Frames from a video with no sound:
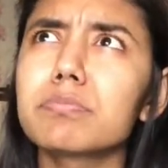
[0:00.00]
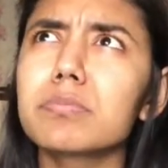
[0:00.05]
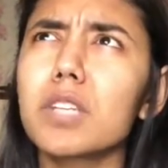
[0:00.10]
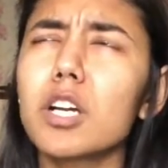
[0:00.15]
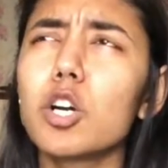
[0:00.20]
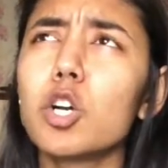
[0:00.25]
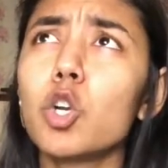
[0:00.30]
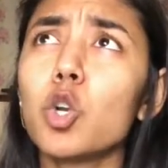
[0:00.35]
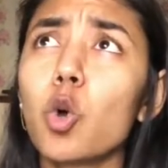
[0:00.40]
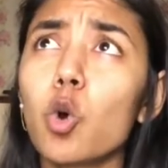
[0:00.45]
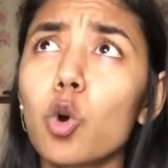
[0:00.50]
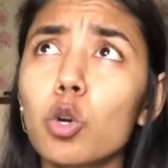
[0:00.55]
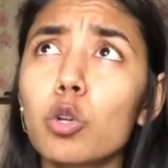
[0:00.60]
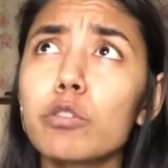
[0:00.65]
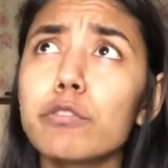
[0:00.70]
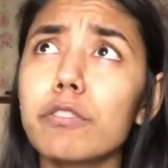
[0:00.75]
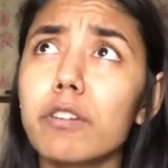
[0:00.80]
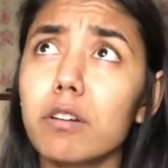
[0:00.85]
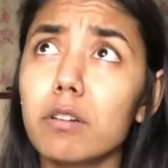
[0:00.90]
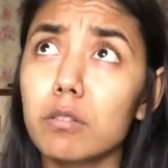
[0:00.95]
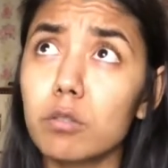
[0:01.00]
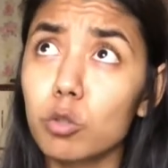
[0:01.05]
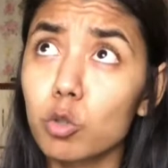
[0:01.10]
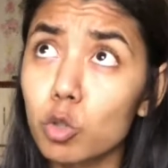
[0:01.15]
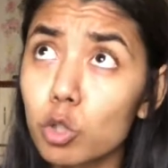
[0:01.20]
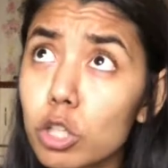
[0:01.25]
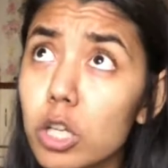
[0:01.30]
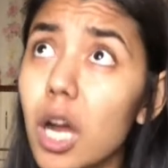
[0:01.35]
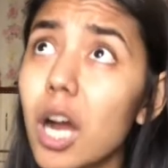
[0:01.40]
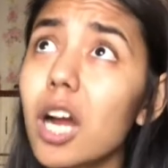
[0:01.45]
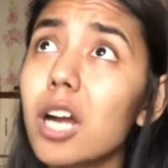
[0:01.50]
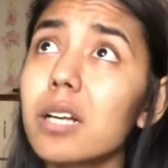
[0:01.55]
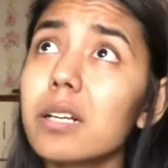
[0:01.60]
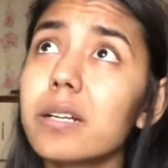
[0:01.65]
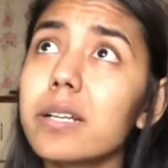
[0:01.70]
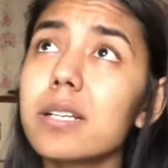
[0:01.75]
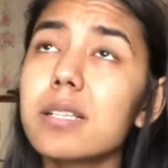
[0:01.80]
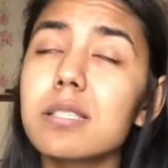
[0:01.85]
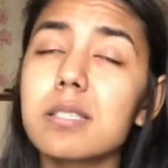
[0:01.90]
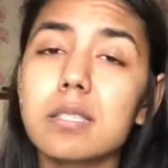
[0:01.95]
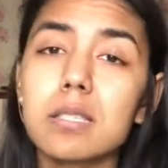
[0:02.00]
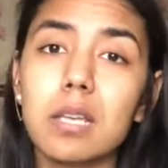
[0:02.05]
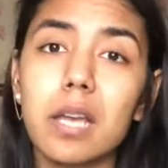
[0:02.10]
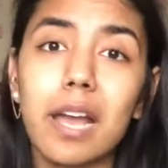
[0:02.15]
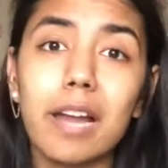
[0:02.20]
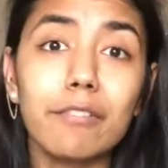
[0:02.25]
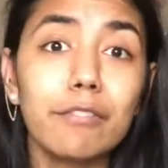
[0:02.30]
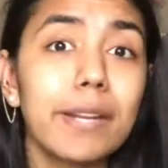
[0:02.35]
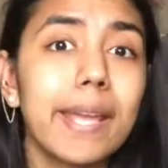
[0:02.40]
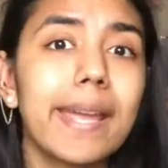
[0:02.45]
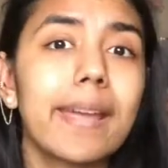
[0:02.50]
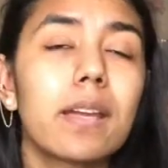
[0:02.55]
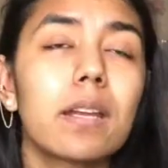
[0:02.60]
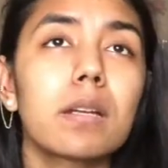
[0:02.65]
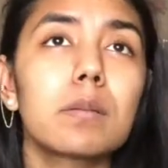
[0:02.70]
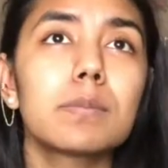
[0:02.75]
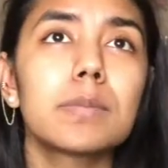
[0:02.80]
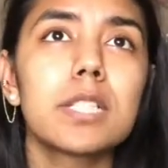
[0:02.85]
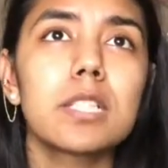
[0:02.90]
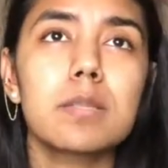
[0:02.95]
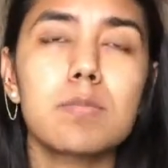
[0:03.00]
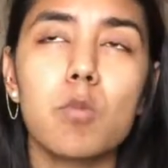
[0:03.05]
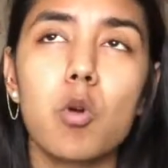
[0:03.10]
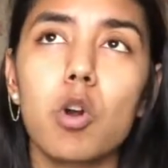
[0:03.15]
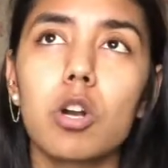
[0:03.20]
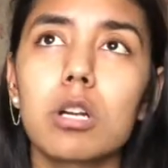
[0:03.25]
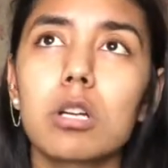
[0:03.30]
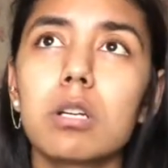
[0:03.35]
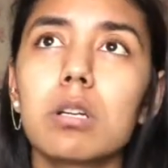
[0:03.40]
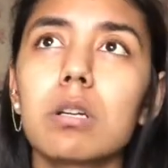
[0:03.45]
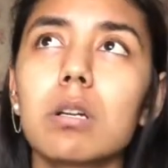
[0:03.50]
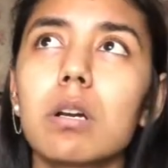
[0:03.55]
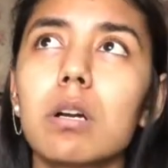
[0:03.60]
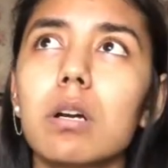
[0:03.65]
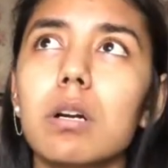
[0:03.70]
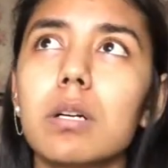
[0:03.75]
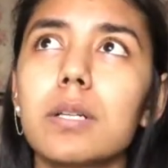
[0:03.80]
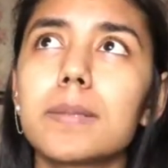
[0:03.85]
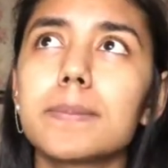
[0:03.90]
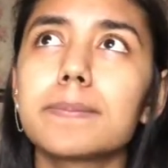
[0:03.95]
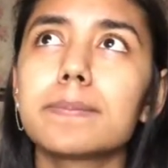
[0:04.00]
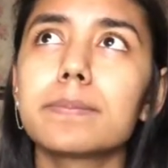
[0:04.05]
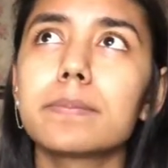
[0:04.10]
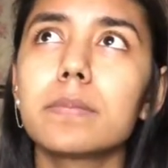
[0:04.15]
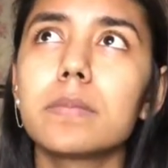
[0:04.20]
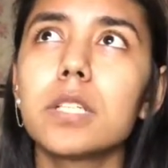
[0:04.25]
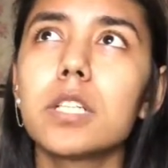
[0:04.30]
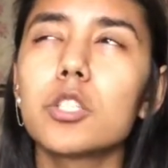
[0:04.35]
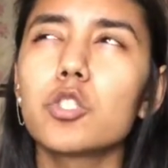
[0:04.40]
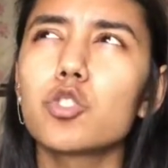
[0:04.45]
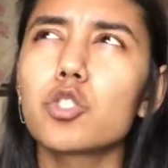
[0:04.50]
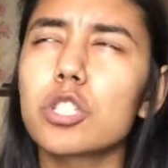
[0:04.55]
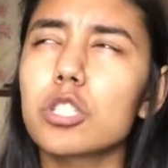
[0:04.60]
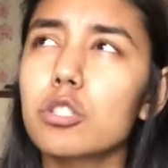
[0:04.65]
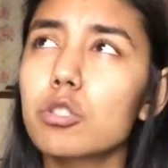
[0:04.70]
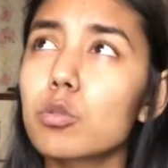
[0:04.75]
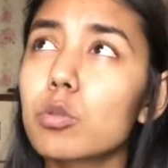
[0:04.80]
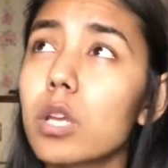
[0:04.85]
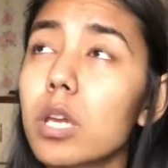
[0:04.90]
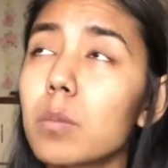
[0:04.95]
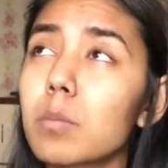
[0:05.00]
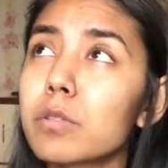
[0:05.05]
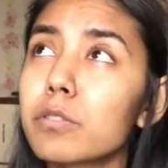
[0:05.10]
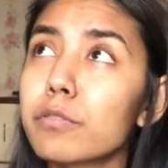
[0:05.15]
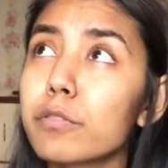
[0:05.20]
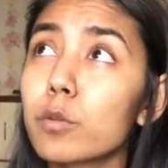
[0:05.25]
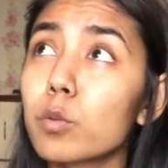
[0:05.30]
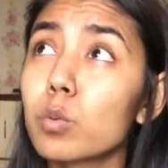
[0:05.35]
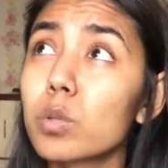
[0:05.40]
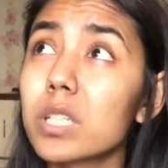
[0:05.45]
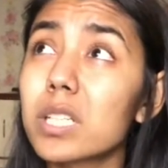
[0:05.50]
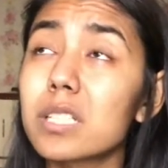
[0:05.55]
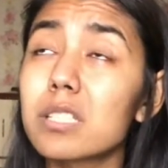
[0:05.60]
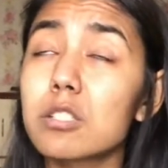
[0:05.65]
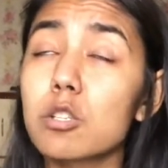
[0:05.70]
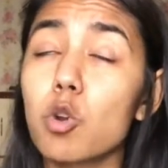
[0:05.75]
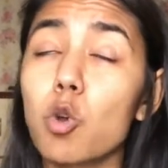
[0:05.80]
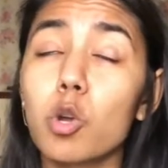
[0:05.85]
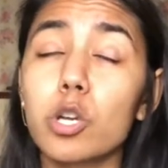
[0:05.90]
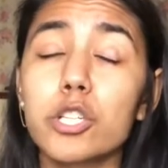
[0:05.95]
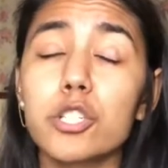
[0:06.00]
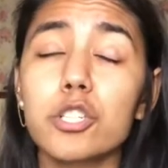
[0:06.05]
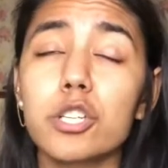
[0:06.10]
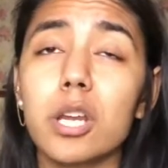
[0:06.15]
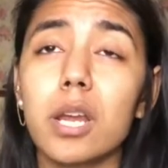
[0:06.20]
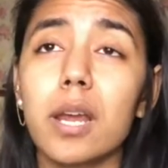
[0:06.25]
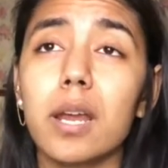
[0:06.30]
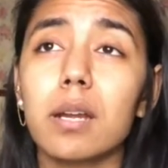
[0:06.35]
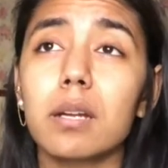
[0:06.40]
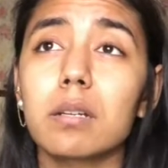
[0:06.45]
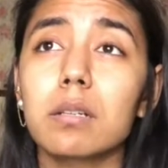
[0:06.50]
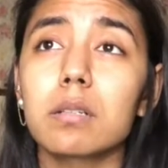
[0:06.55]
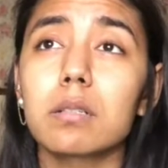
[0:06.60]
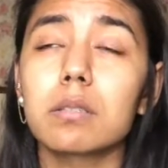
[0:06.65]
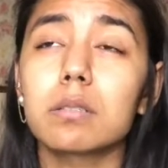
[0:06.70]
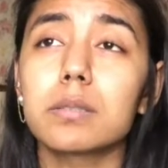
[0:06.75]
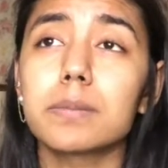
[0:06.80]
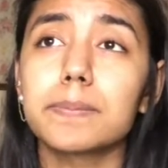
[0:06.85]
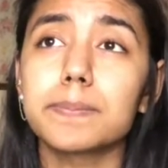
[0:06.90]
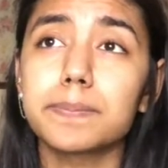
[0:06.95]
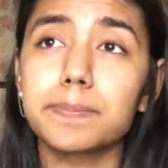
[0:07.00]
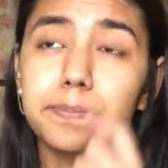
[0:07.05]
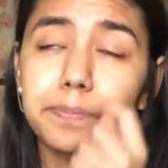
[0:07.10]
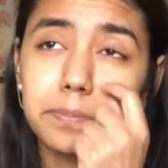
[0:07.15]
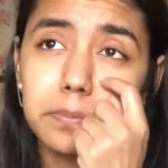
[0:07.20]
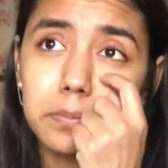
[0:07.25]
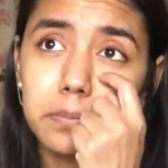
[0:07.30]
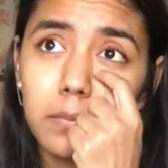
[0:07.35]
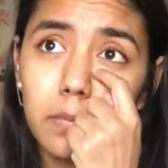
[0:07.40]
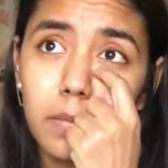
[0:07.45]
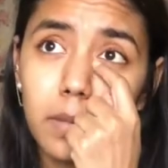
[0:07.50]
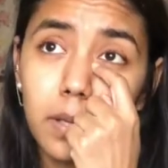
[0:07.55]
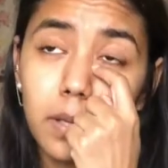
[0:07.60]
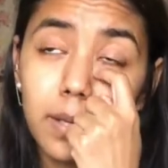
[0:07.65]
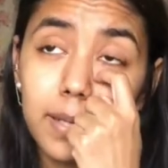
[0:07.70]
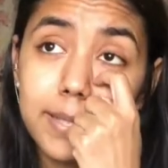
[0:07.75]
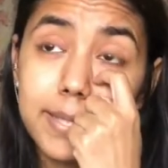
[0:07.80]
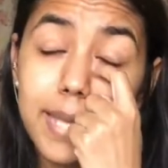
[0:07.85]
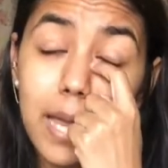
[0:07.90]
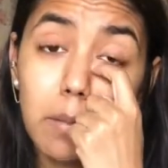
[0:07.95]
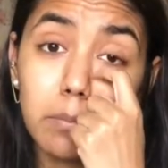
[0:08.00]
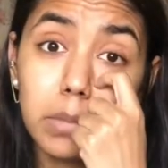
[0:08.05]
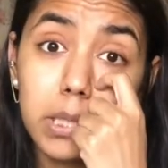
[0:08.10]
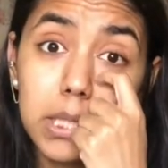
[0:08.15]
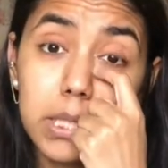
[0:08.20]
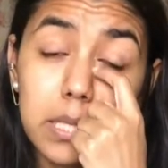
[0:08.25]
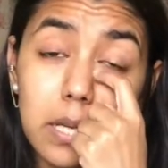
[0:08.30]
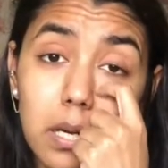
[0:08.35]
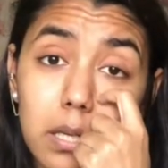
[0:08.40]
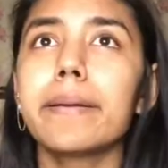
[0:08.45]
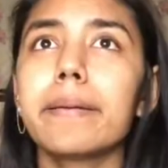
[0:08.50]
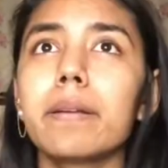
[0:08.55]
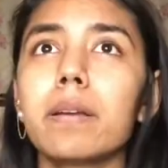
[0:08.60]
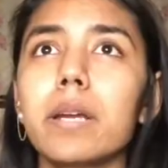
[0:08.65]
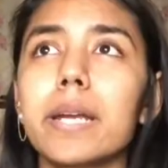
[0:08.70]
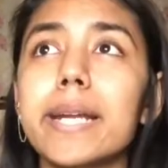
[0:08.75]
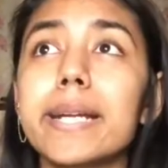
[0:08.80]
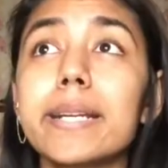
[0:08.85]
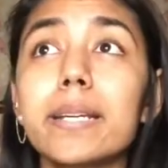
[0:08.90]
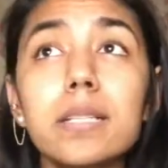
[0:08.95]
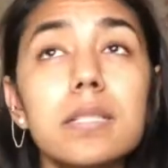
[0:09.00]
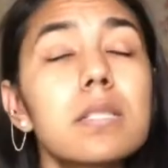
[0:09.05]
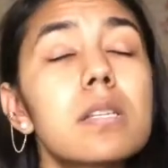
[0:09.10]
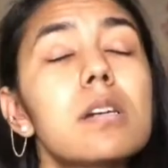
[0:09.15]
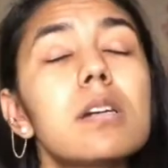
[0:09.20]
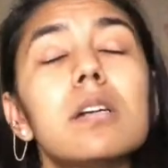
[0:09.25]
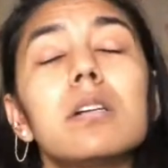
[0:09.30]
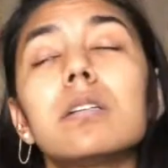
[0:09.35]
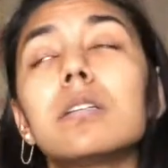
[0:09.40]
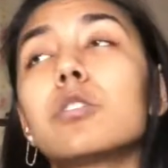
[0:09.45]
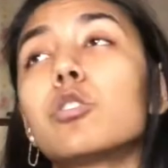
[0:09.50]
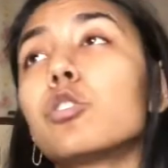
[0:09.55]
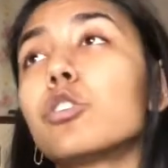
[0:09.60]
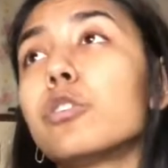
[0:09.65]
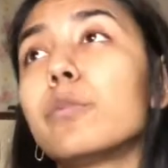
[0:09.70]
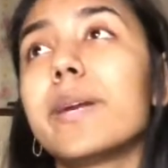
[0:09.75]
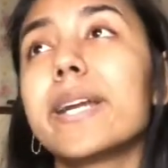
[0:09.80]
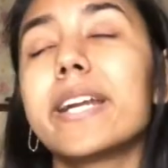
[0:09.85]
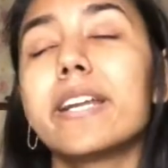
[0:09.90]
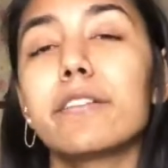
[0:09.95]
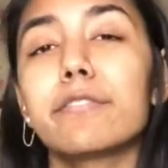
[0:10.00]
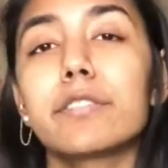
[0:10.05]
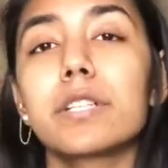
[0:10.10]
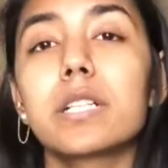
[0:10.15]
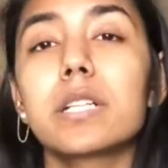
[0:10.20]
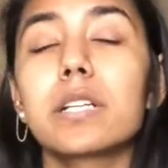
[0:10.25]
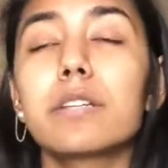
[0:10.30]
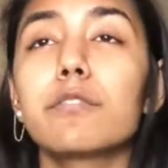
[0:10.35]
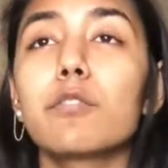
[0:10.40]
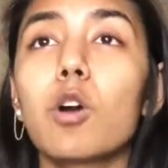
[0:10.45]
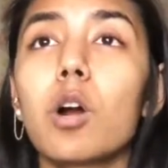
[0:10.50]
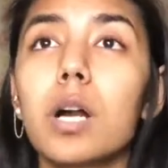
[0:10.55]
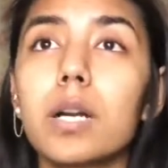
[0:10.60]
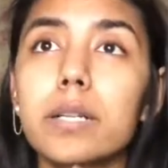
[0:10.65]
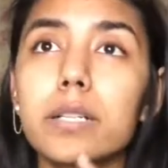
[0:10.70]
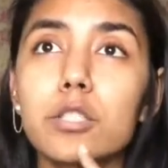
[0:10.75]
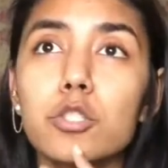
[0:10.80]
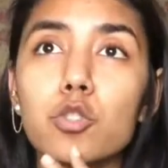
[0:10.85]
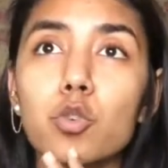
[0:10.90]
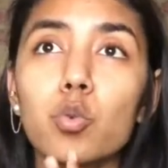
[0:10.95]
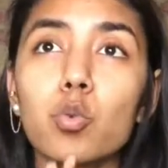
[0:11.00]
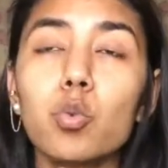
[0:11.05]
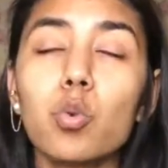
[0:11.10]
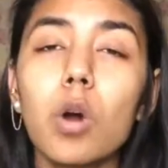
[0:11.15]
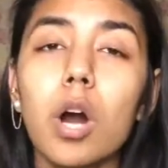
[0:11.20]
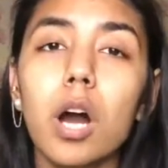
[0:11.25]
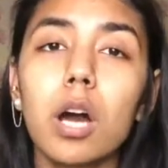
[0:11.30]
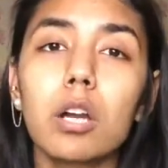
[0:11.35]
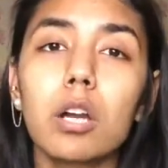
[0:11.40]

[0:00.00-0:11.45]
a lot of good artists have taken up this model. Just to name a few, it is Loish and standards are. And it is a good way definitely for artists who are